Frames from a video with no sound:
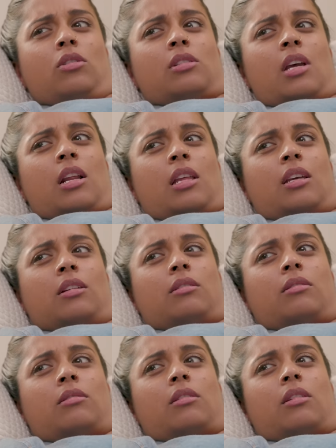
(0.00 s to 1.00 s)
It's kind of like a
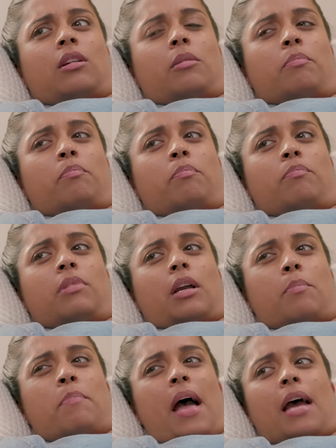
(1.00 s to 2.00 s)
like a like
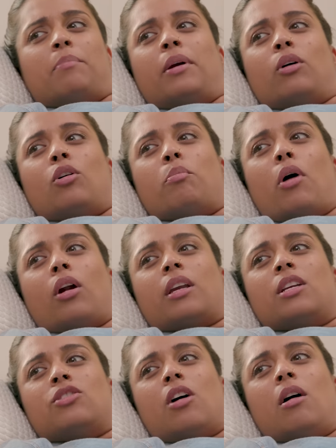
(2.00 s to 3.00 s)
a bad parallel
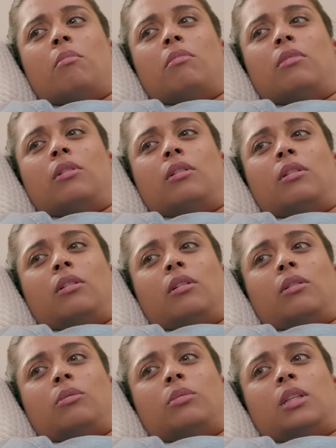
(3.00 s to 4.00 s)
parking job.
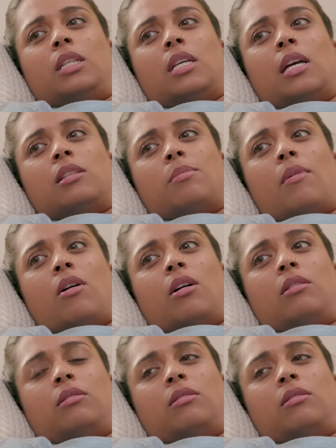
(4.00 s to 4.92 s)
Really tight spot.